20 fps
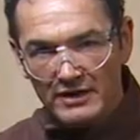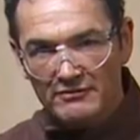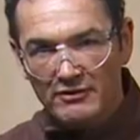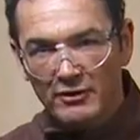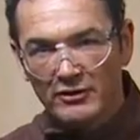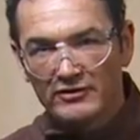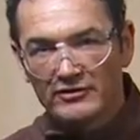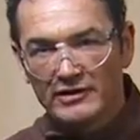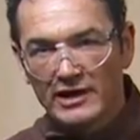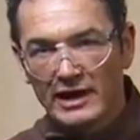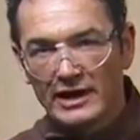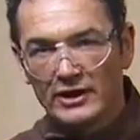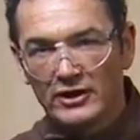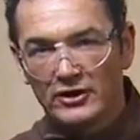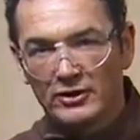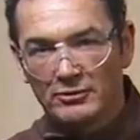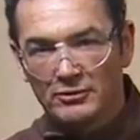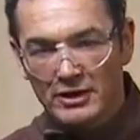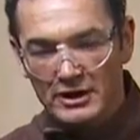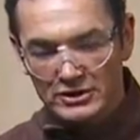very slightly
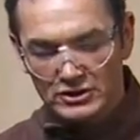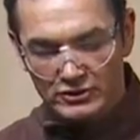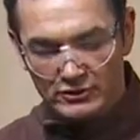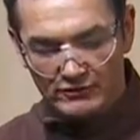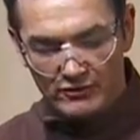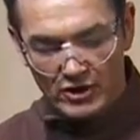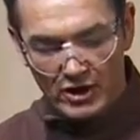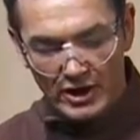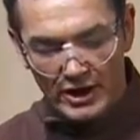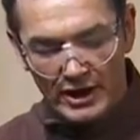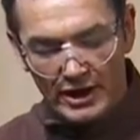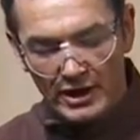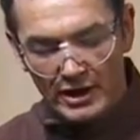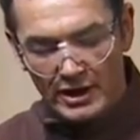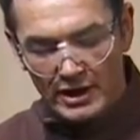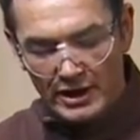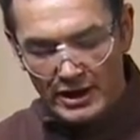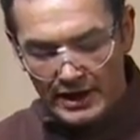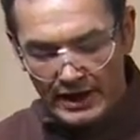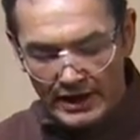under pressure of cutting,
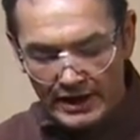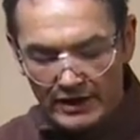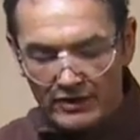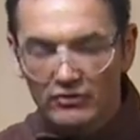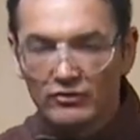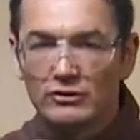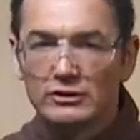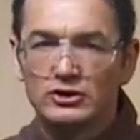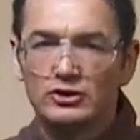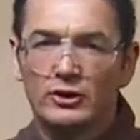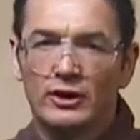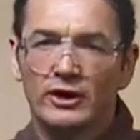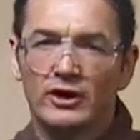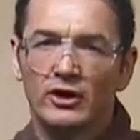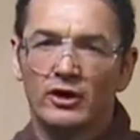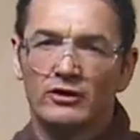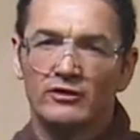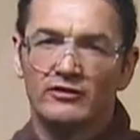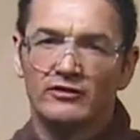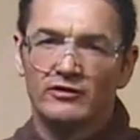is to ensure I
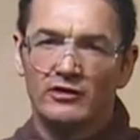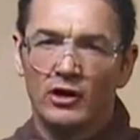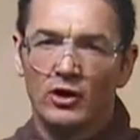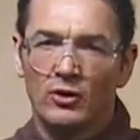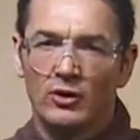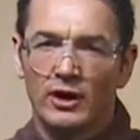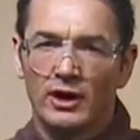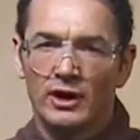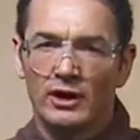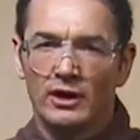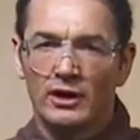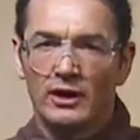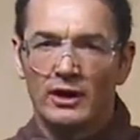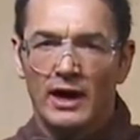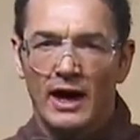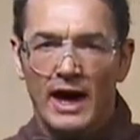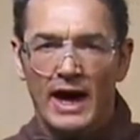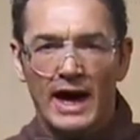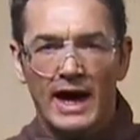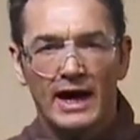cut slower
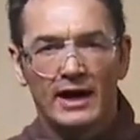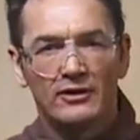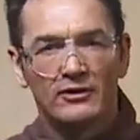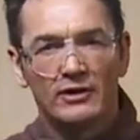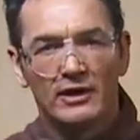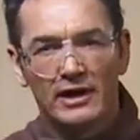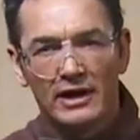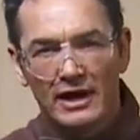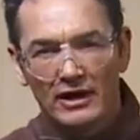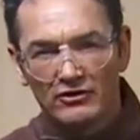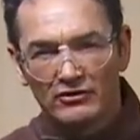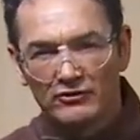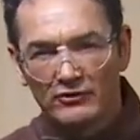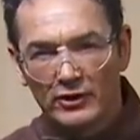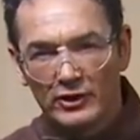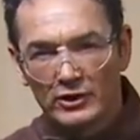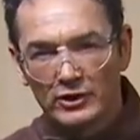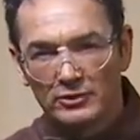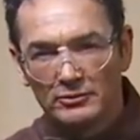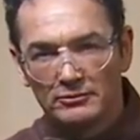and less
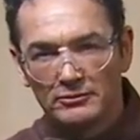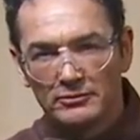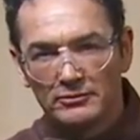volume.